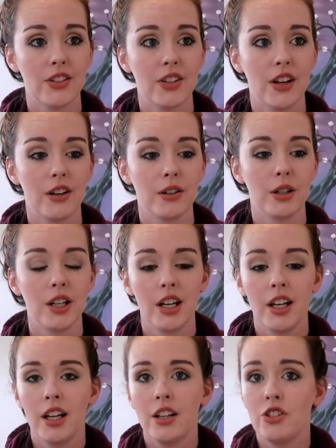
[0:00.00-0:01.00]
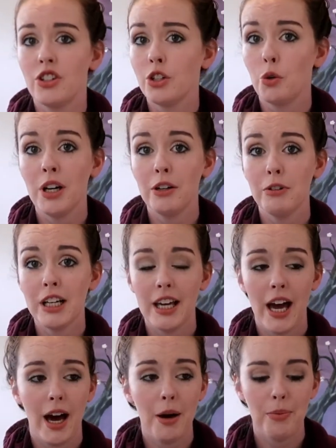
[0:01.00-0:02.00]
So just a quick
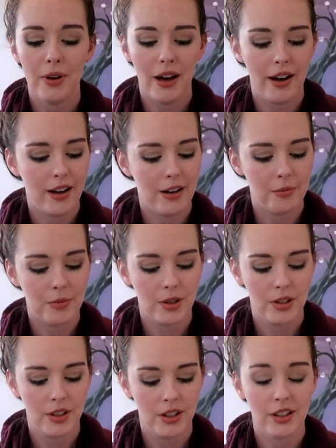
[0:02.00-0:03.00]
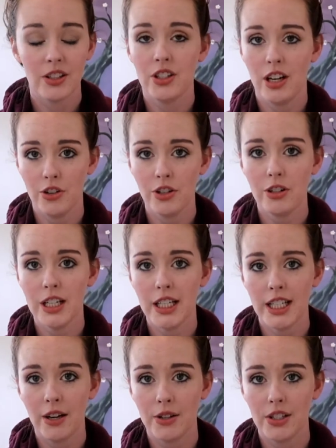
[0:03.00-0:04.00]
recap. The stairs are in
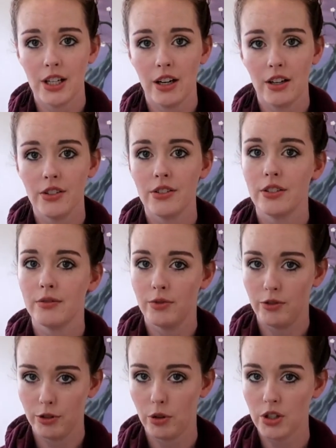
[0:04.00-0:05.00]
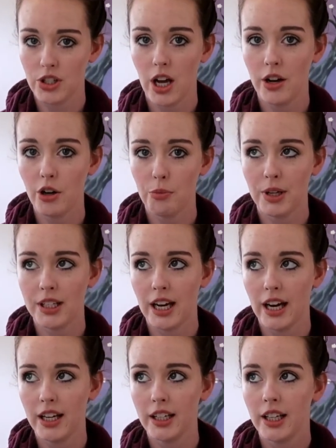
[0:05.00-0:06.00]
downstairs, the floor's not open
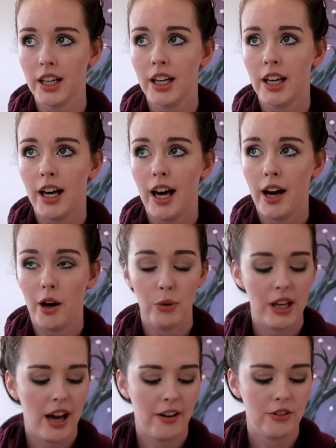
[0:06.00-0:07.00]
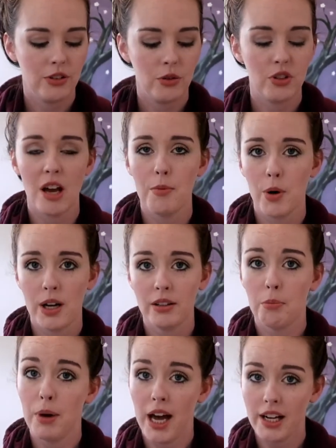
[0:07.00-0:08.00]
yet. We have to demo out
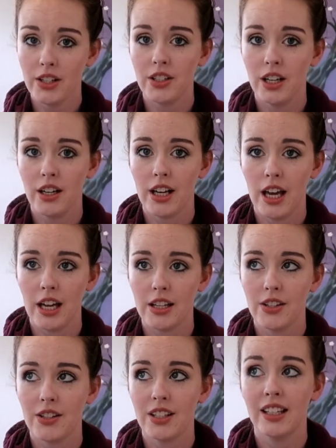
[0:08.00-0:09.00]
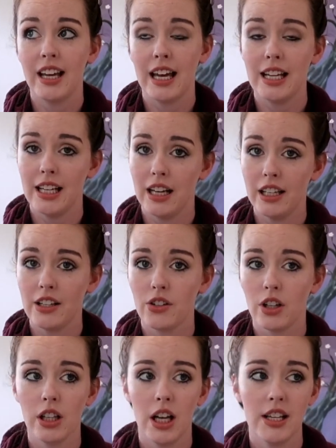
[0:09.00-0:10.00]
the back staircase and Ellie's
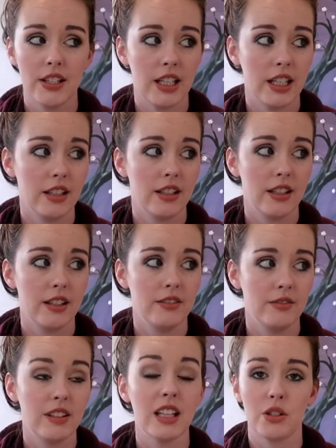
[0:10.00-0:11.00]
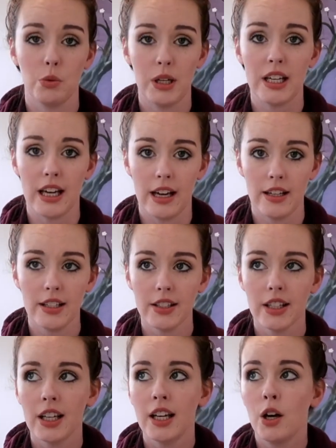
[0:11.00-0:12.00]
closet this weekend.
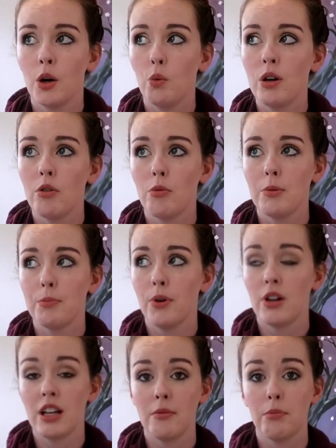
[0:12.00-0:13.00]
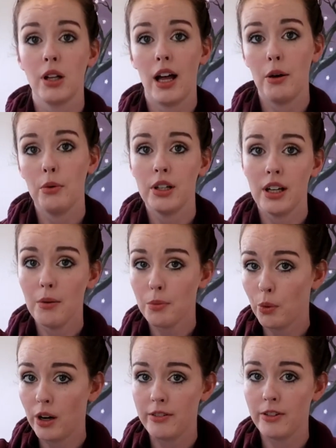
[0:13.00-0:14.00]
We will be putting plywood up
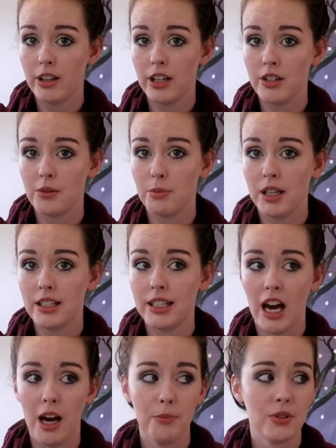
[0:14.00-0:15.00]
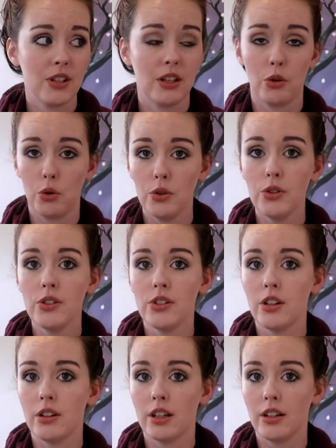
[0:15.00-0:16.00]
wherever there's big gaps and holes,
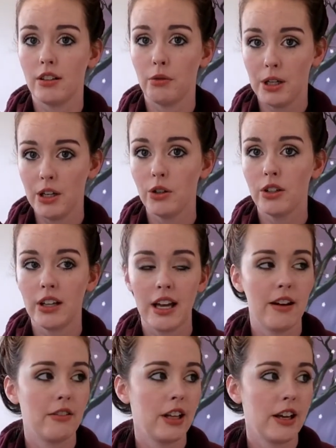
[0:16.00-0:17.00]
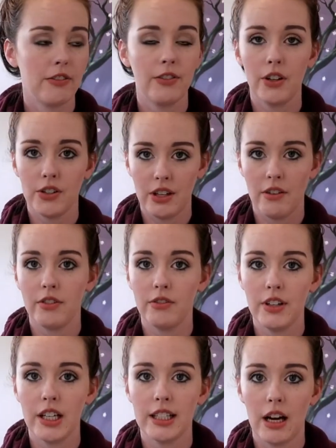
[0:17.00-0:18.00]
so the 3-year-old can't like fall 7
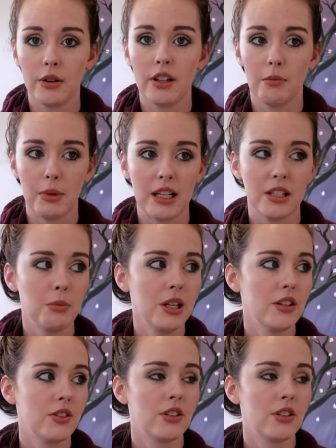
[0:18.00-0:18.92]
feet down to the basement.